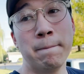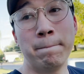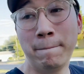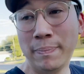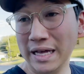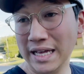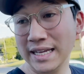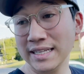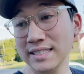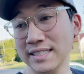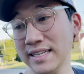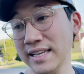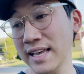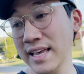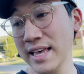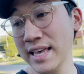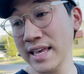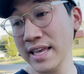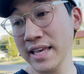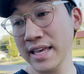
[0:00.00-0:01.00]
but
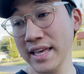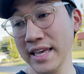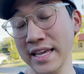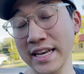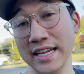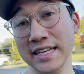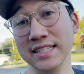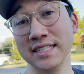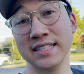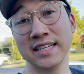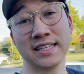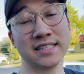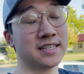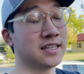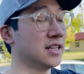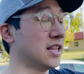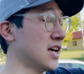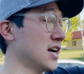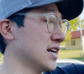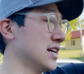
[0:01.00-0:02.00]
it is 6
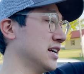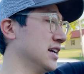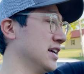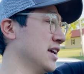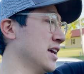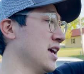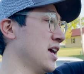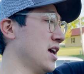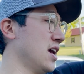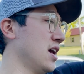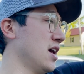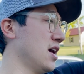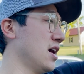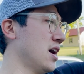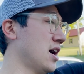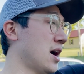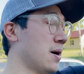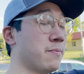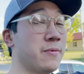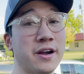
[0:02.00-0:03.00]
o'clock.
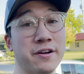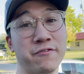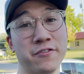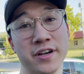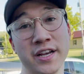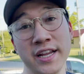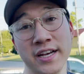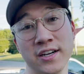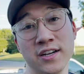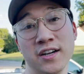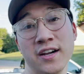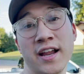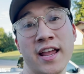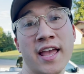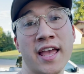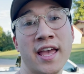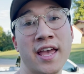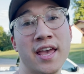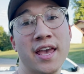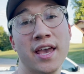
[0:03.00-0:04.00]
I'm ready for dinner
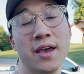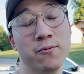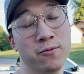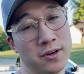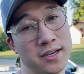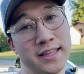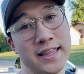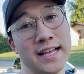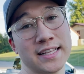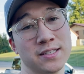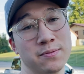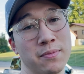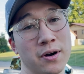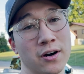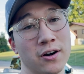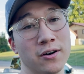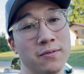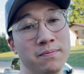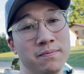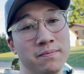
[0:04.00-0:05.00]
and we'll get that tomorrow.